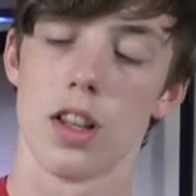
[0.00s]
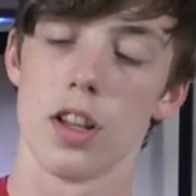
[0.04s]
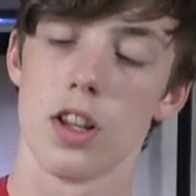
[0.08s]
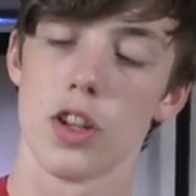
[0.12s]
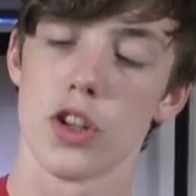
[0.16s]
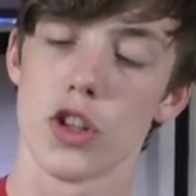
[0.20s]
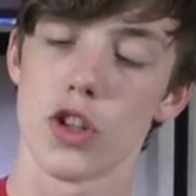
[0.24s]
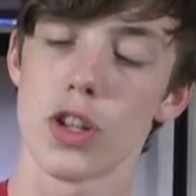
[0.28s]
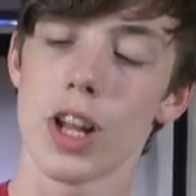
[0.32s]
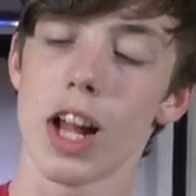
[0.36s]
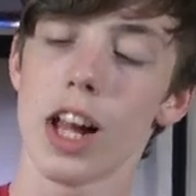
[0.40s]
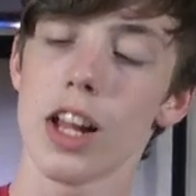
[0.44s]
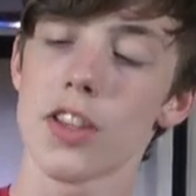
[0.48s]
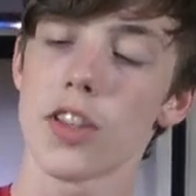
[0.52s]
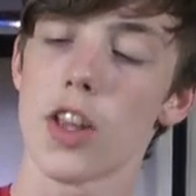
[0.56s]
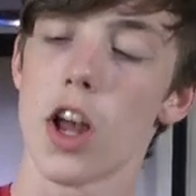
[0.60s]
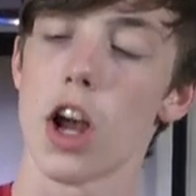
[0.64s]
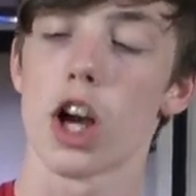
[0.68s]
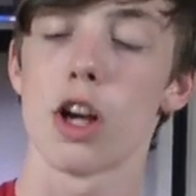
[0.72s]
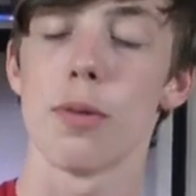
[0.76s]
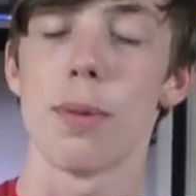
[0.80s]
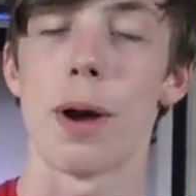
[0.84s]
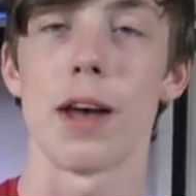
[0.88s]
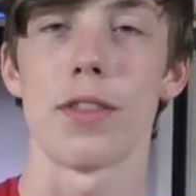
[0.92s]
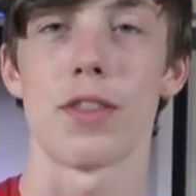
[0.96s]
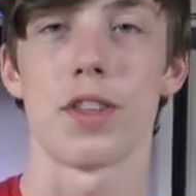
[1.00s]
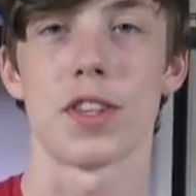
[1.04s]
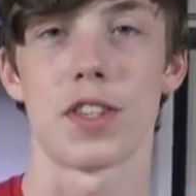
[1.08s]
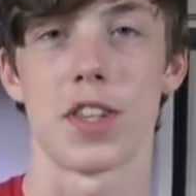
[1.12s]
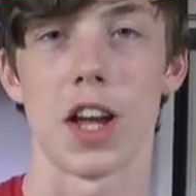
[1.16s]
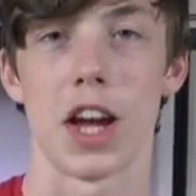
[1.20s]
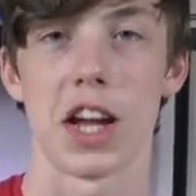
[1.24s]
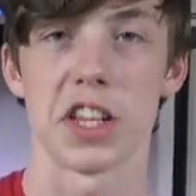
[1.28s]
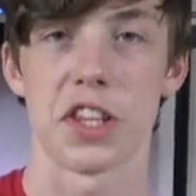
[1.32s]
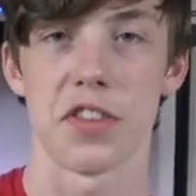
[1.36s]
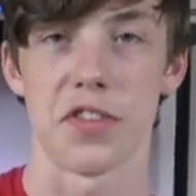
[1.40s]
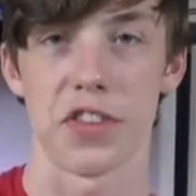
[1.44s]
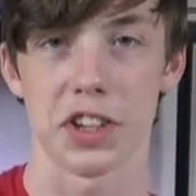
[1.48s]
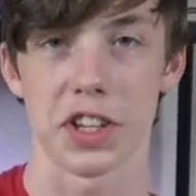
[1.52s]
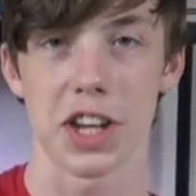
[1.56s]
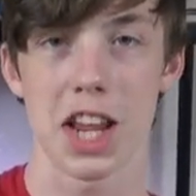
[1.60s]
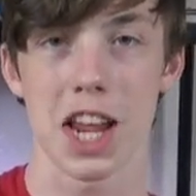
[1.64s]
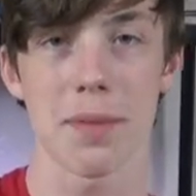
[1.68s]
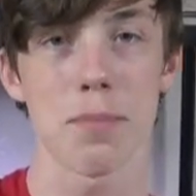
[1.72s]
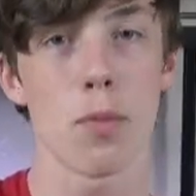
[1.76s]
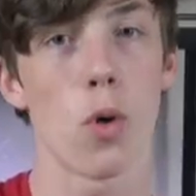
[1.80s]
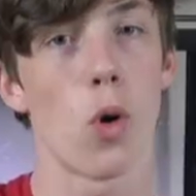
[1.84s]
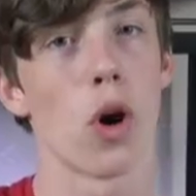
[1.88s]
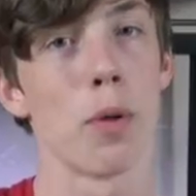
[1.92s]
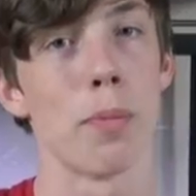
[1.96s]
So now let's talk about the scientific
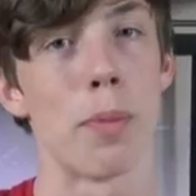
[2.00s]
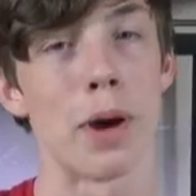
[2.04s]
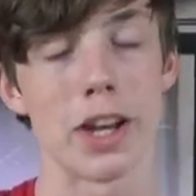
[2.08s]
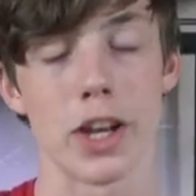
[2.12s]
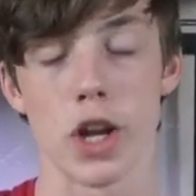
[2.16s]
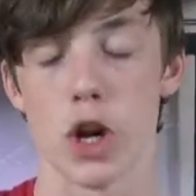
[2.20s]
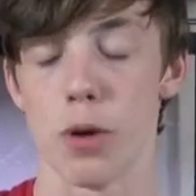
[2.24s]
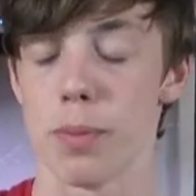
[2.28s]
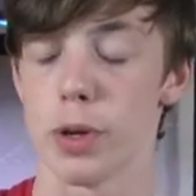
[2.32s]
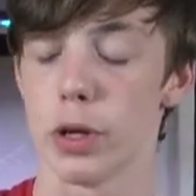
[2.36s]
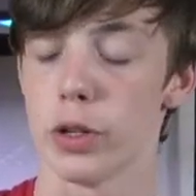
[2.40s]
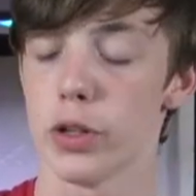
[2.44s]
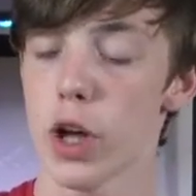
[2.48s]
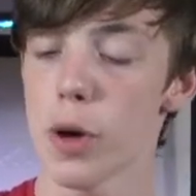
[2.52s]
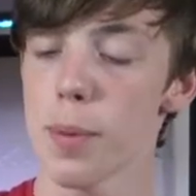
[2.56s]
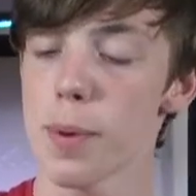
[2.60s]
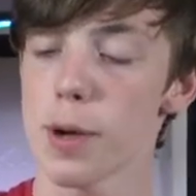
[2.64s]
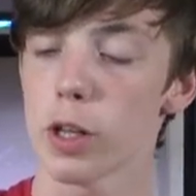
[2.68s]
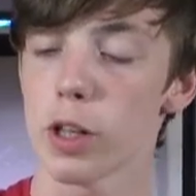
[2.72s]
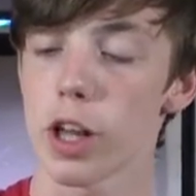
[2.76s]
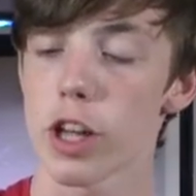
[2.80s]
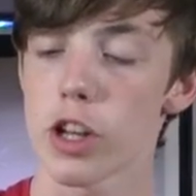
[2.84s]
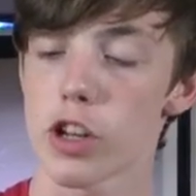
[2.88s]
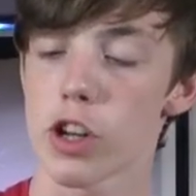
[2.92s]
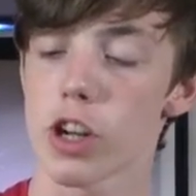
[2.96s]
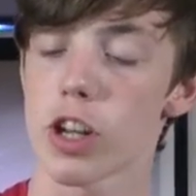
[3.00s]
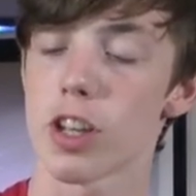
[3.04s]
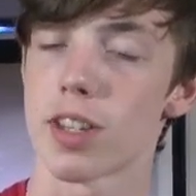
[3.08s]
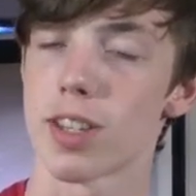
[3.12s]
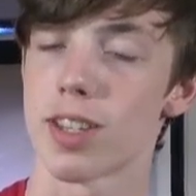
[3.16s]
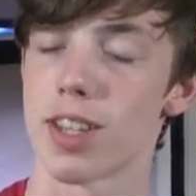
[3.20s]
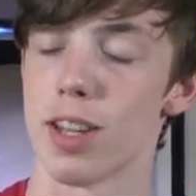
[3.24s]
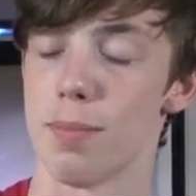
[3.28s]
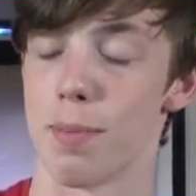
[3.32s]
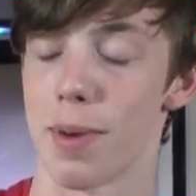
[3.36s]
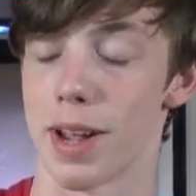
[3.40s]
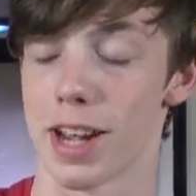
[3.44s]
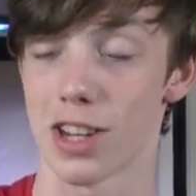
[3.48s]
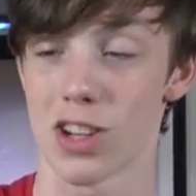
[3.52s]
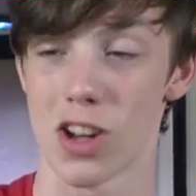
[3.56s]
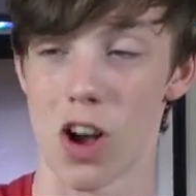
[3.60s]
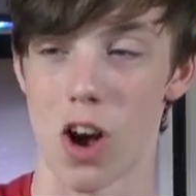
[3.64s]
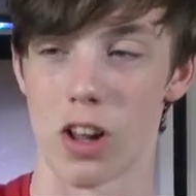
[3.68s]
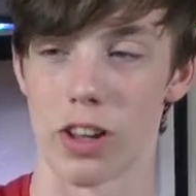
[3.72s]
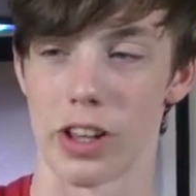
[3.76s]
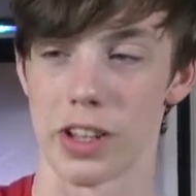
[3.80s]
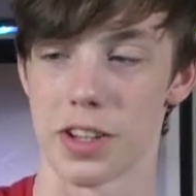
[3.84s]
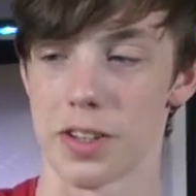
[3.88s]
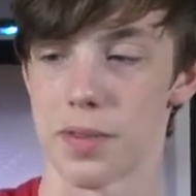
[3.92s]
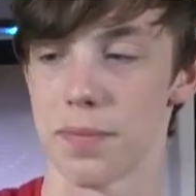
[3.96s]
name, or binomial nomenclature as some might
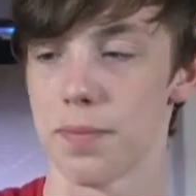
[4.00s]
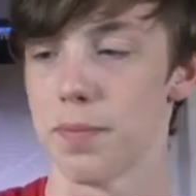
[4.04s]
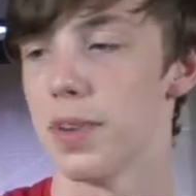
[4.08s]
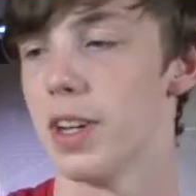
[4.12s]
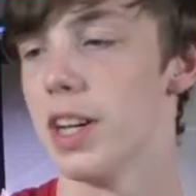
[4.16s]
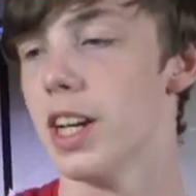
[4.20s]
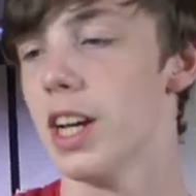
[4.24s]
call it.